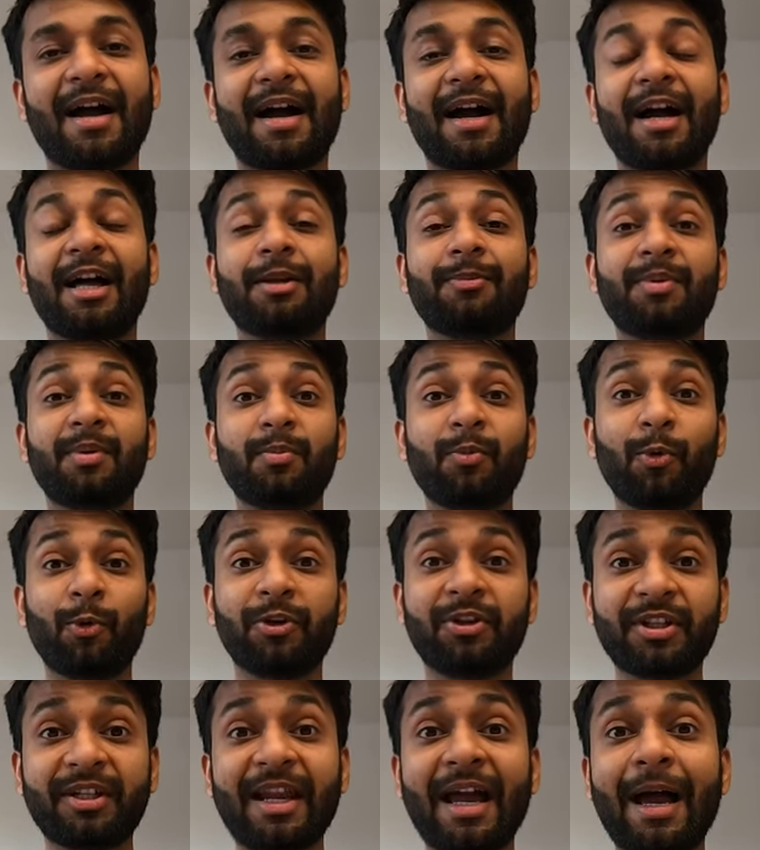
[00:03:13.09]
I'll be
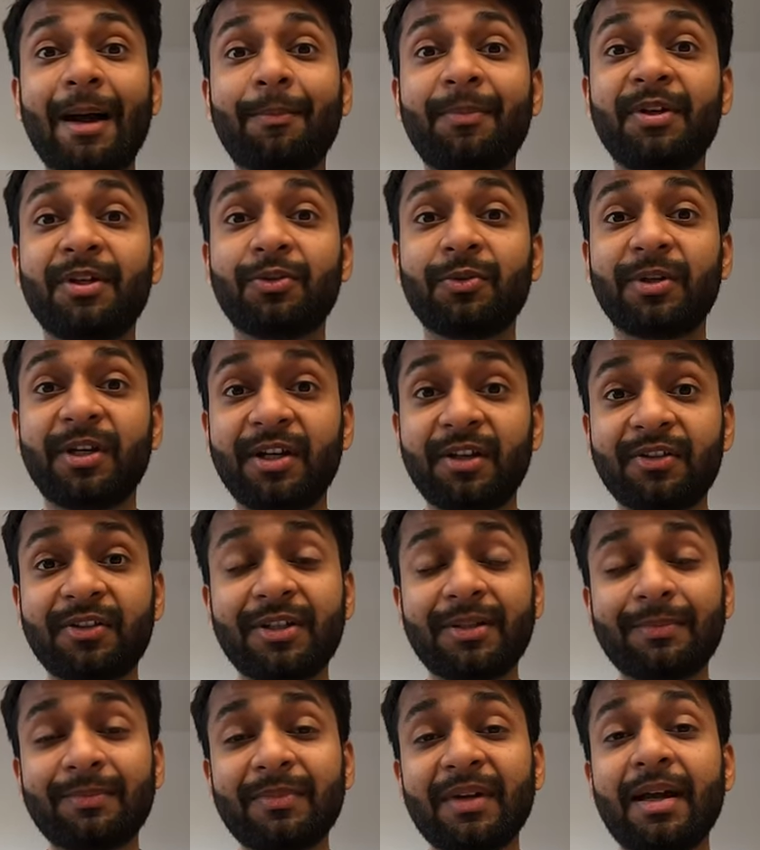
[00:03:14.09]
more than happy to hear
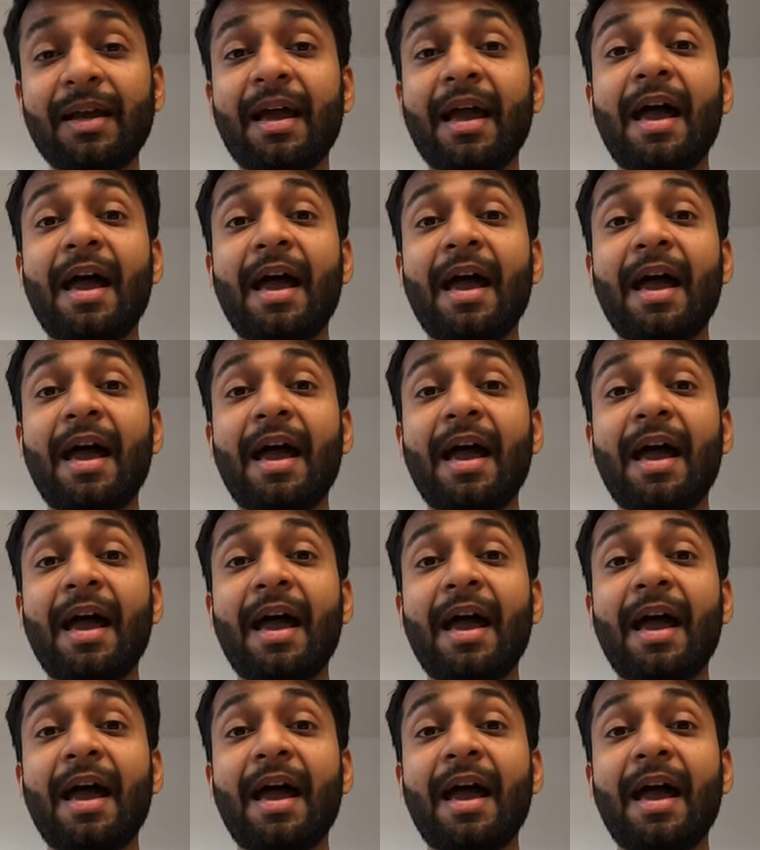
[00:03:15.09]
them.